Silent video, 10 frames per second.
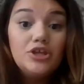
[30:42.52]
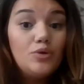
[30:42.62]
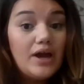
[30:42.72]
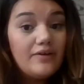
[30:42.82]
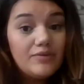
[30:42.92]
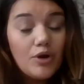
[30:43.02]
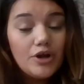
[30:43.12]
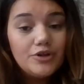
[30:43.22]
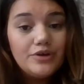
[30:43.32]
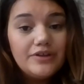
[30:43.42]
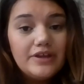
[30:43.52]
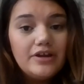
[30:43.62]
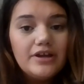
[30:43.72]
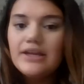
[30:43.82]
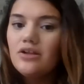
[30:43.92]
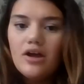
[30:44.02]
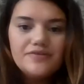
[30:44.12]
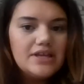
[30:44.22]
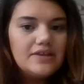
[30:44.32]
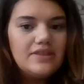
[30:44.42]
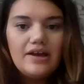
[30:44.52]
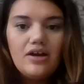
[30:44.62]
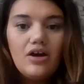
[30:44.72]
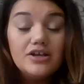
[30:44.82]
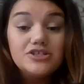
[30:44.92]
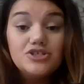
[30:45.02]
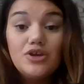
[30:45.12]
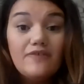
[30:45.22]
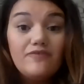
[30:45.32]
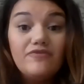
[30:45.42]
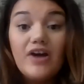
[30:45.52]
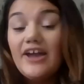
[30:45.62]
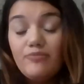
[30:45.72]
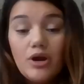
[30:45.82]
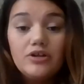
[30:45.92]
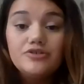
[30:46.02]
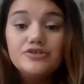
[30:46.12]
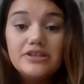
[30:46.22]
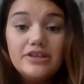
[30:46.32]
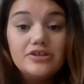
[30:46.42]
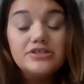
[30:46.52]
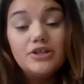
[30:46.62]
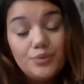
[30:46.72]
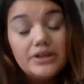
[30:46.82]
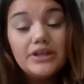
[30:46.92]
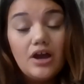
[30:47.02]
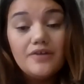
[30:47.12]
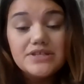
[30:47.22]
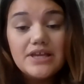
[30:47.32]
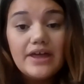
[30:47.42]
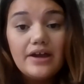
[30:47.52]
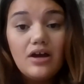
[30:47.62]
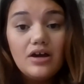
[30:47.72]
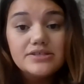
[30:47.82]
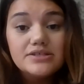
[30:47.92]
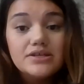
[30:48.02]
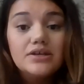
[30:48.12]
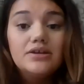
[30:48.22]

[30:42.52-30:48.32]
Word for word: you have a partner in there, it can offset that cost. You have five partners in there, it's going to really offset that cost.